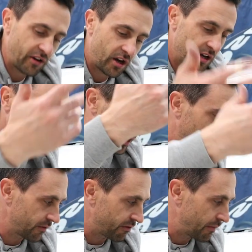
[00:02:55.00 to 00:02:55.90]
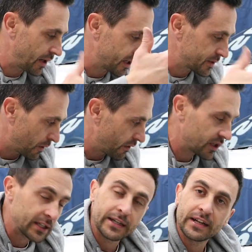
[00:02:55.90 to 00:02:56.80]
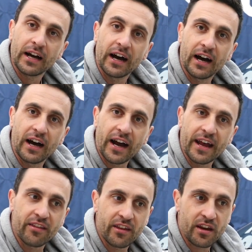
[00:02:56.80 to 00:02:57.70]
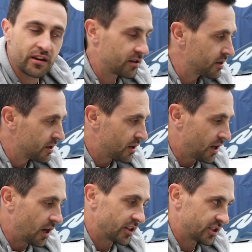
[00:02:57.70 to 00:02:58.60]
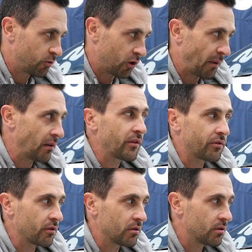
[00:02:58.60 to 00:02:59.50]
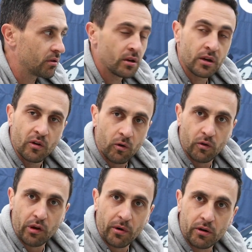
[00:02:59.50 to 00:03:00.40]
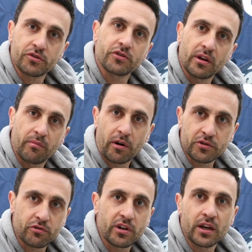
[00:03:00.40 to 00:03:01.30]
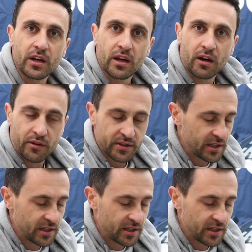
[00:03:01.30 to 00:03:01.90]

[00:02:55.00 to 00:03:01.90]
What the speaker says: hired. You can get it from Bunnings, wherever. And then just work my way through all the upholstery on the